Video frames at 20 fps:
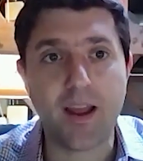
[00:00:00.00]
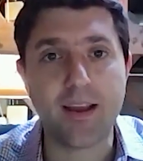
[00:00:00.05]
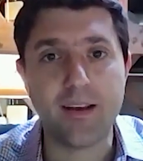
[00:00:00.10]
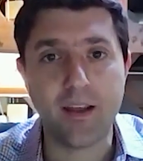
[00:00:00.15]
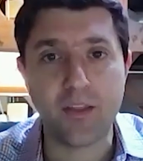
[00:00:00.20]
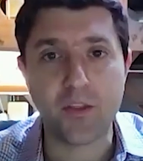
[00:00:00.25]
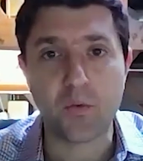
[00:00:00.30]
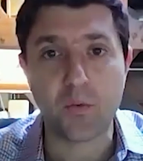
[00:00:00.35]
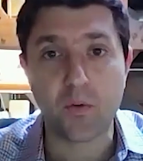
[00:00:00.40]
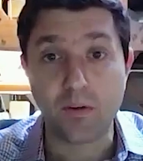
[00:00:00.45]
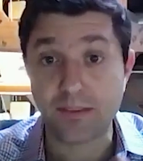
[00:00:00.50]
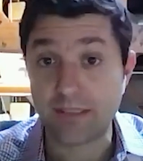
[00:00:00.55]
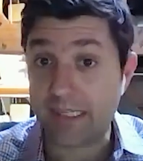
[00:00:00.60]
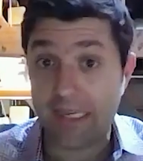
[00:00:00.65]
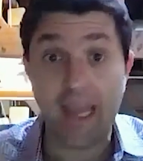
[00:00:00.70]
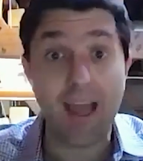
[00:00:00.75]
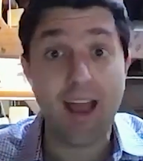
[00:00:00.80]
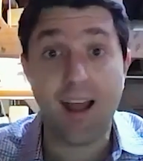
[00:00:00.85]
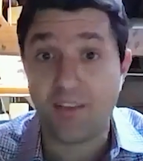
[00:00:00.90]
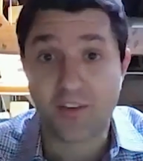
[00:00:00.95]
In other words, like,
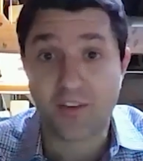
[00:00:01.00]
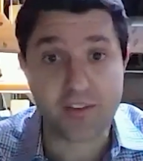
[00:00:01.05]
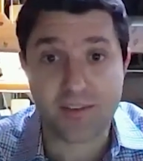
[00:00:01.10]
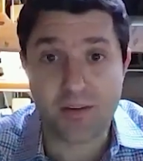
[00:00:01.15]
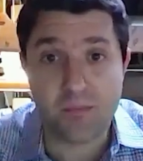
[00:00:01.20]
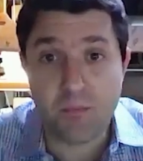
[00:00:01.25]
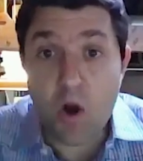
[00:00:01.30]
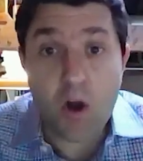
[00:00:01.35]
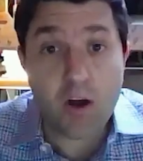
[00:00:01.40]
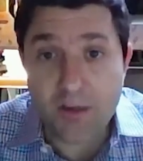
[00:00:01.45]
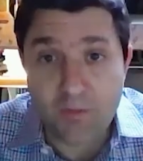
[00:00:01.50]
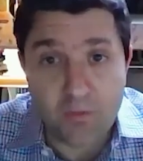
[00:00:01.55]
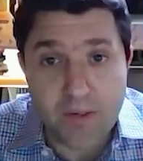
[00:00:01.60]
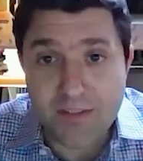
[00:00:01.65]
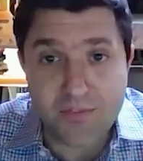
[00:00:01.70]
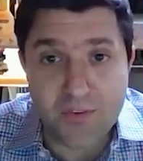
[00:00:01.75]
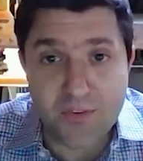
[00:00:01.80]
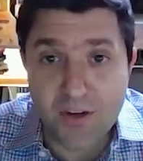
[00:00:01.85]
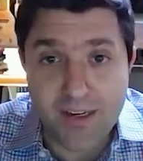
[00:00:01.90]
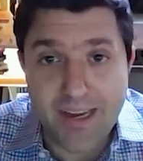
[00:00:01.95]
yeah, the market
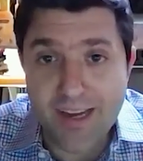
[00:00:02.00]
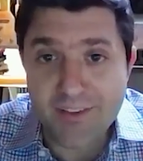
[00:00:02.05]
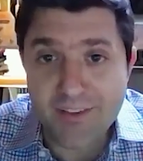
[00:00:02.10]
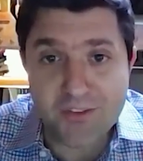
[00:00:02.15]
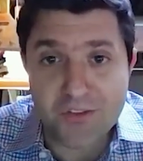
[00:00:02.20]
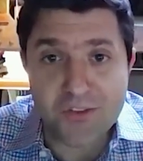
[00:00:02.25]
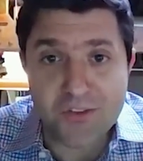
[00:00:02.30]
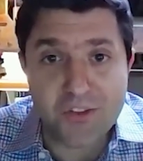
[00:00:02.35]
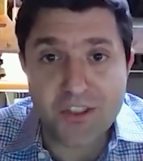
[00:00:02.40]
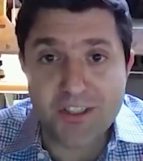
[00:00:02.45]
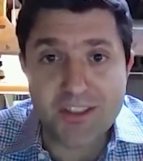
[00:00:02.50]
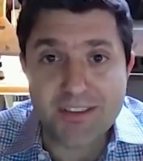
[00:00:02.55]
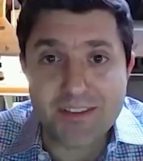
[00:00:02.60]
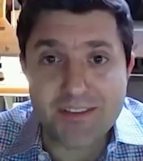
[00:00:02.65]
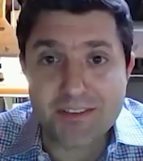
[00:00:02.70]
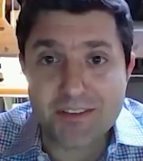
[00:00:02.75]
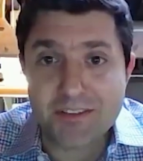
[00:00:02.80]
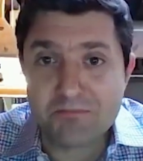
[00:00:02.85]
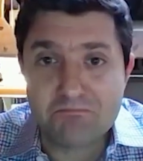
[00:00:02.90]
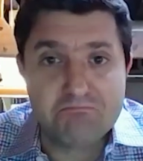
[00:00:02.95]
risk for a cancer drug
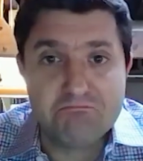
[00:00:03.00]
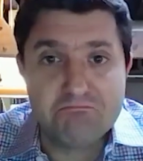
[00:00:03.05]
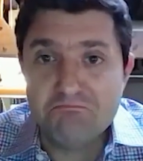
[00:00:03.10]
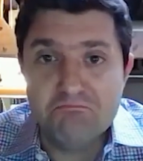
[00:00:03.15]
is